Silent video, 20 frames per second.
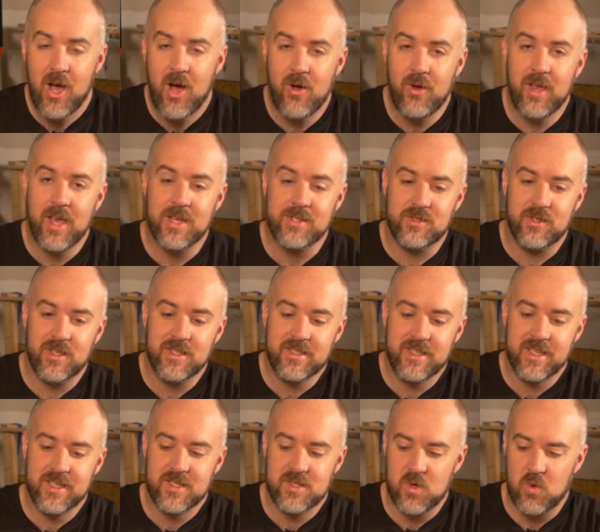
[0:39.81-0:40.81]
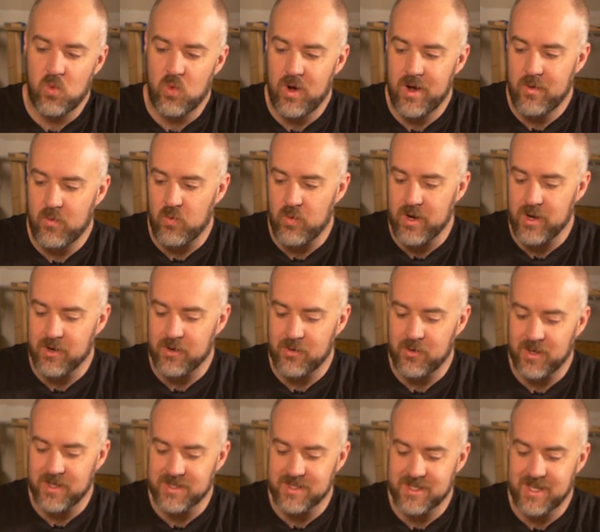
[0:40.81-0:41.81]
Okay, so let's get to what we are
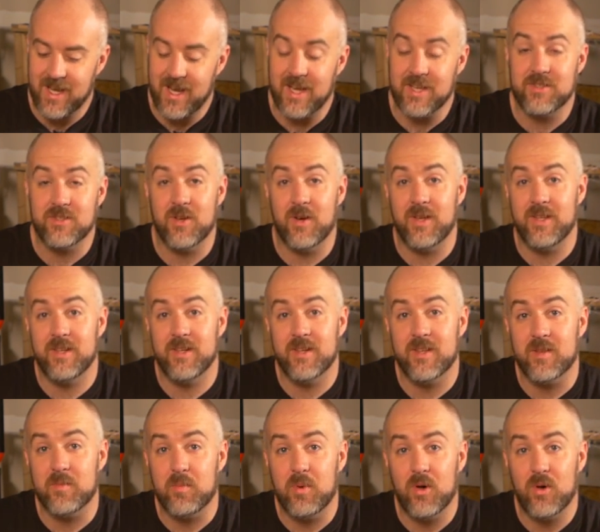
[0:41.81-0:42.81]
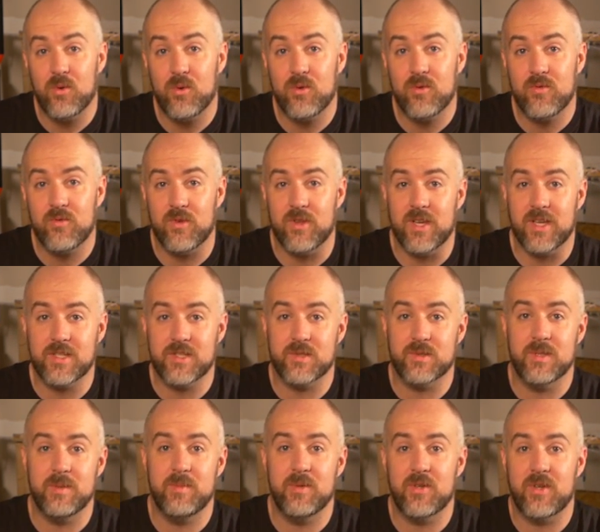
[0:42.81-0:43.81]
doing today. So I did another poll for the next
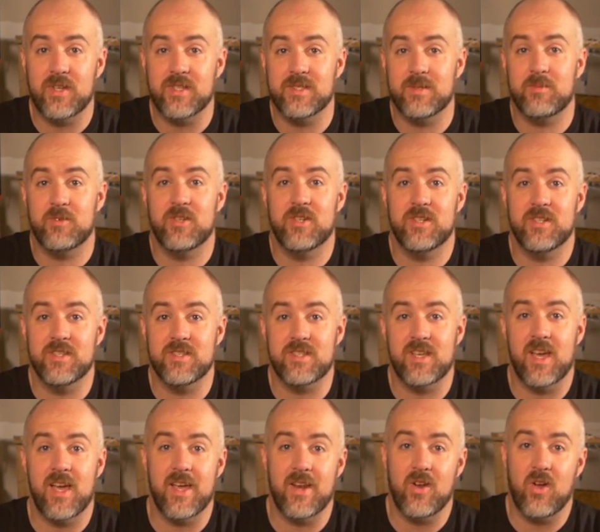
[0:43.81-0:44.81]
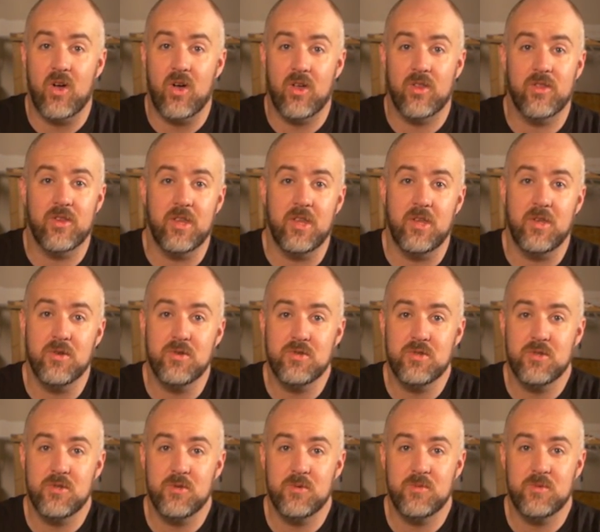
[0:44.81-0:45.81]
three buildings I'm gonna design on the
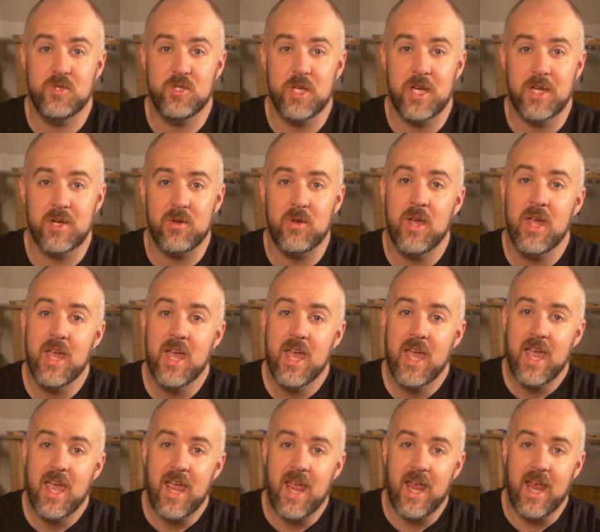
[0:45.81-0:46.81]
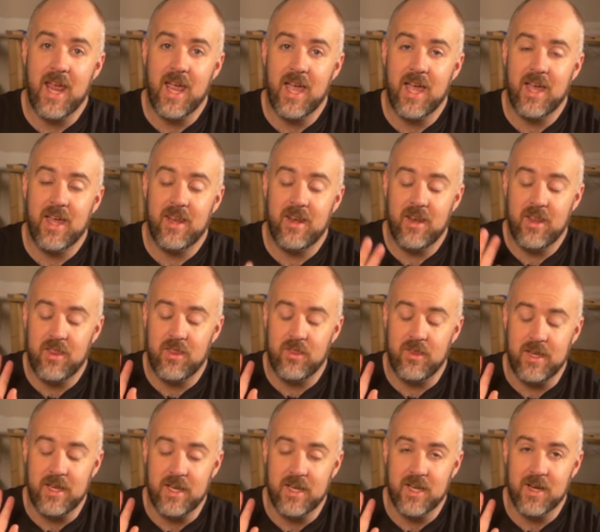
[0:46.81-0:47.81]
YouTube channel
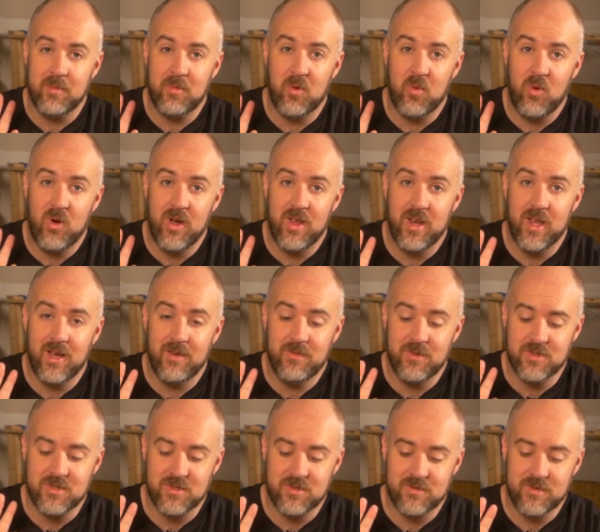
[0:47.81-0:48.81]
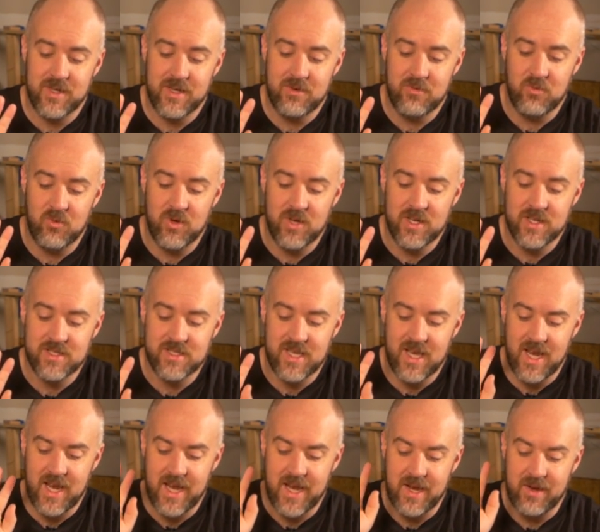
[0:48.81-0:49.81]
and the number one of those three was
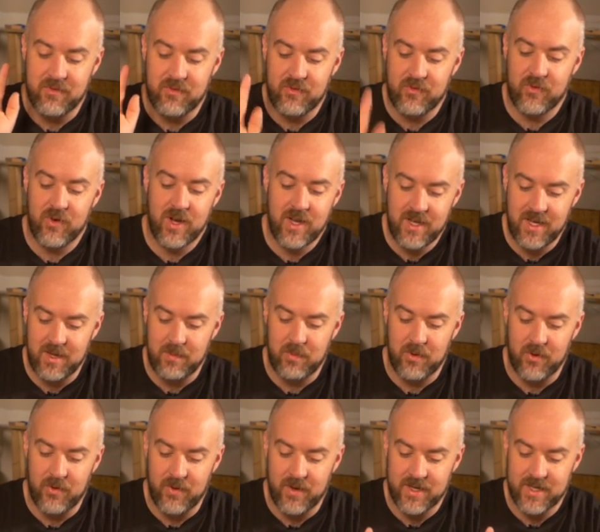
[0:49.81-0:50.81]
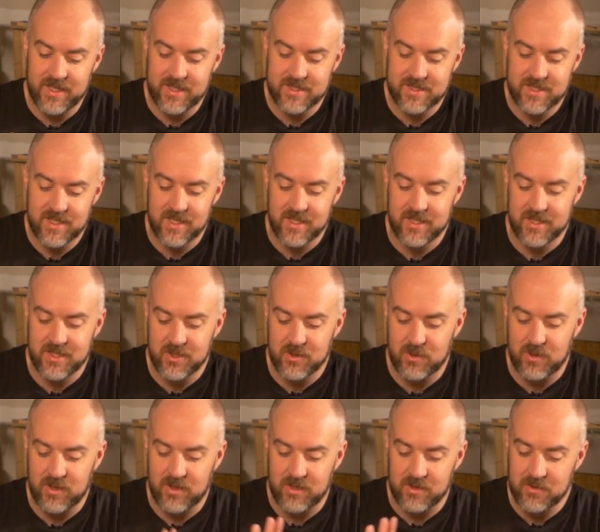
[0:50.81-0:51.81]
a freight depot. And I decided to
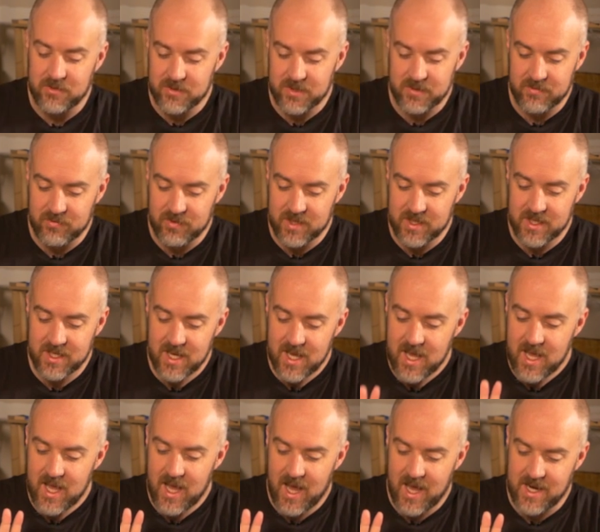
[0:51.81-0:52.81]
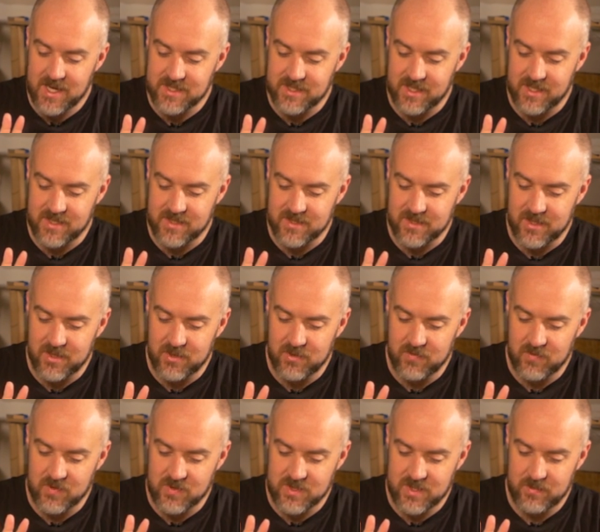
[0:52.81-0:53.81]
go a little different. I decided to
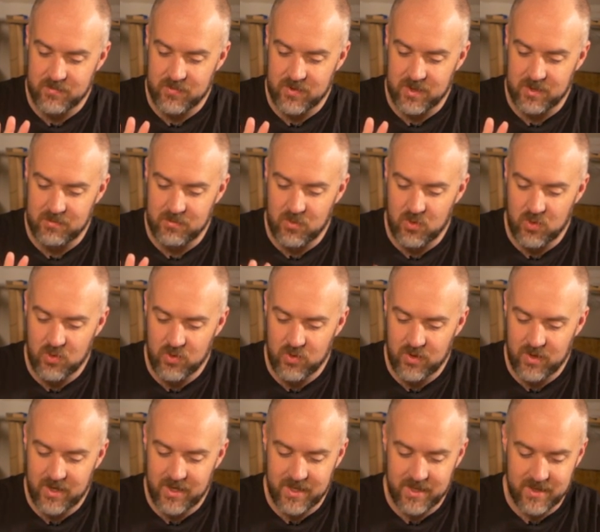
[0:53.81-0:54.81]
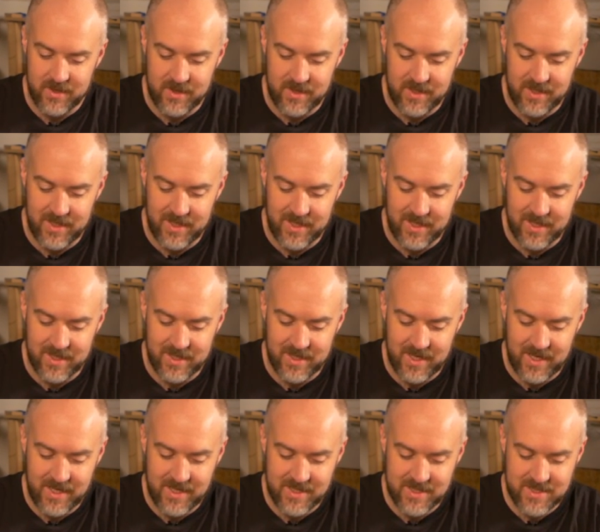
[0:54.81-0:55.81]
go for something more in the
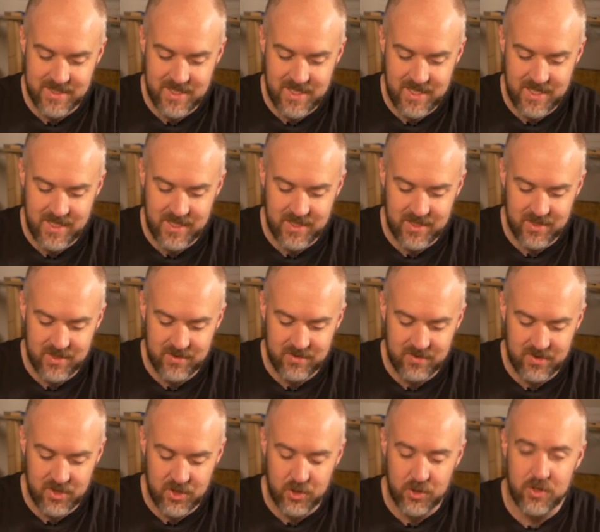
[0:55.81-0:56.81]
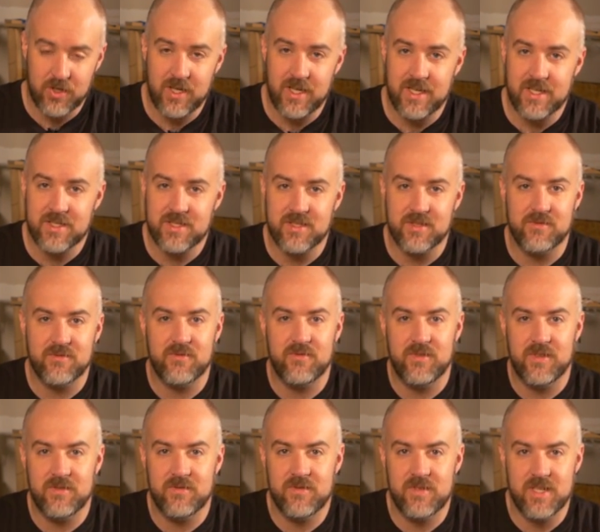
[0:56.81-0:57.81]
1930s to
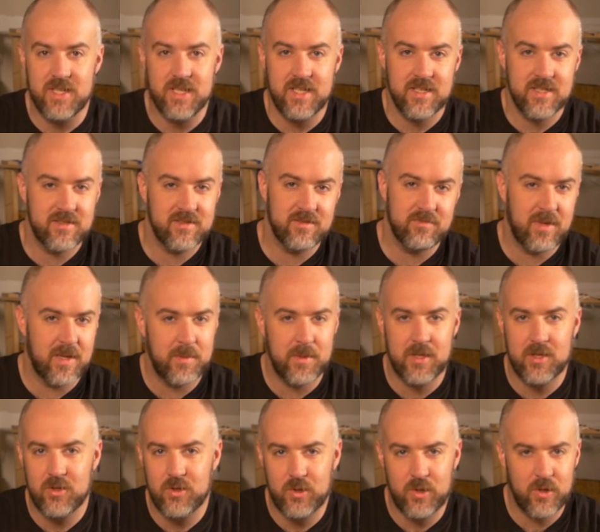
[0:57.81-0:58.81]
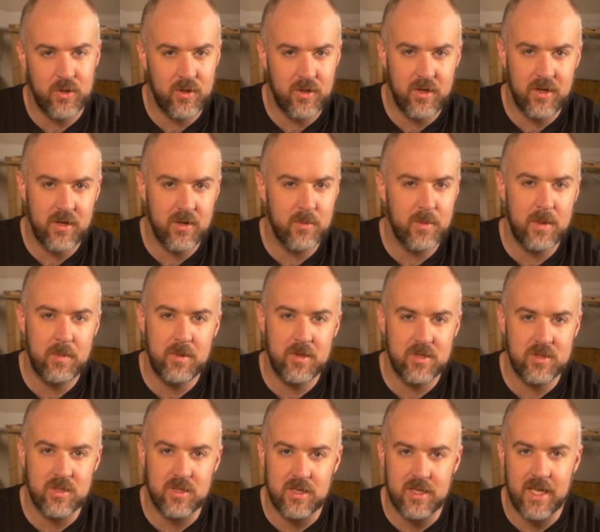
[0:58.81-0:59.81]
50s, maybe a little earlier, maybe a
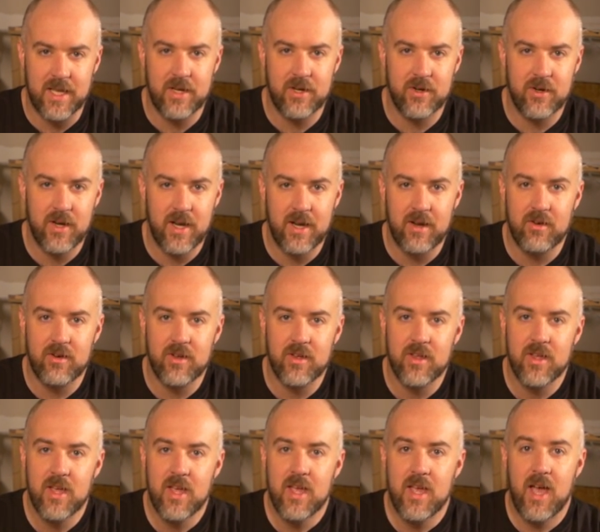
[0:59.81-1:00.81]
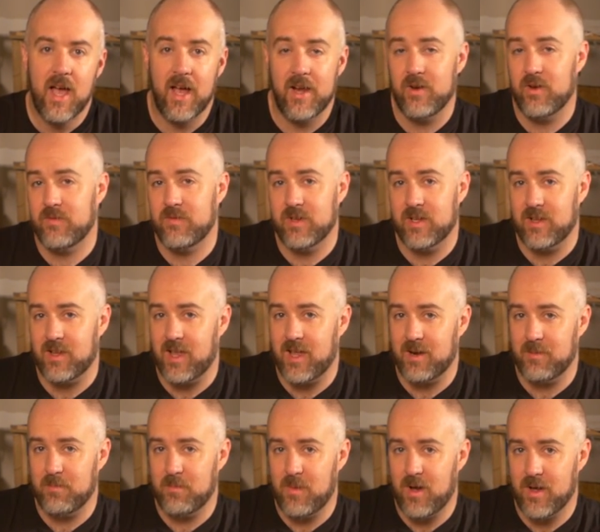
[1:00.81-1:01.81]
little later era. I know I've done a
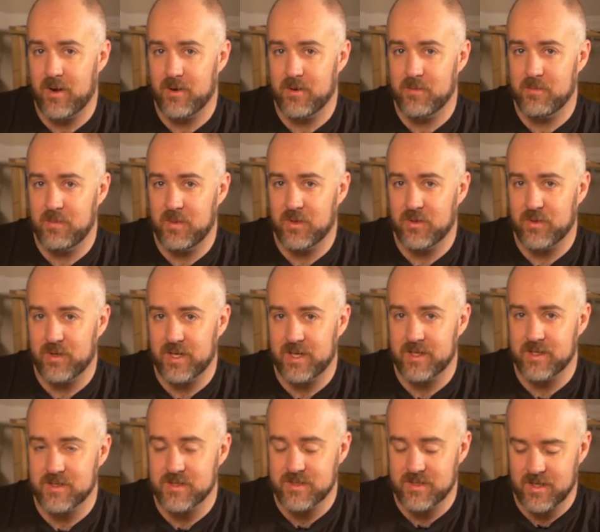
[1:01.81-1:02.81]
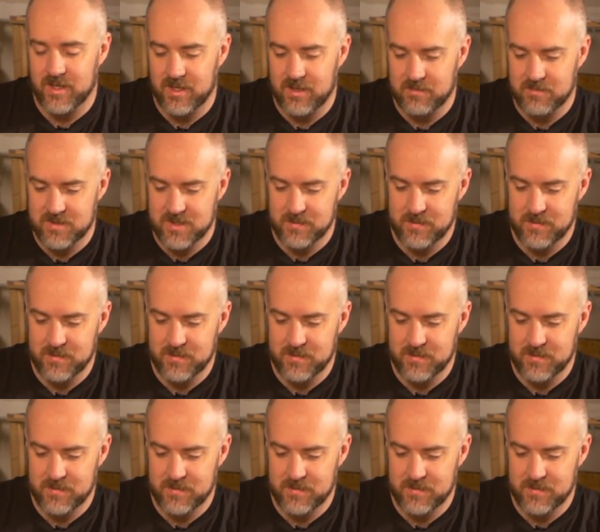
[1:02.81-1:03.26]
lot of modern buildings um,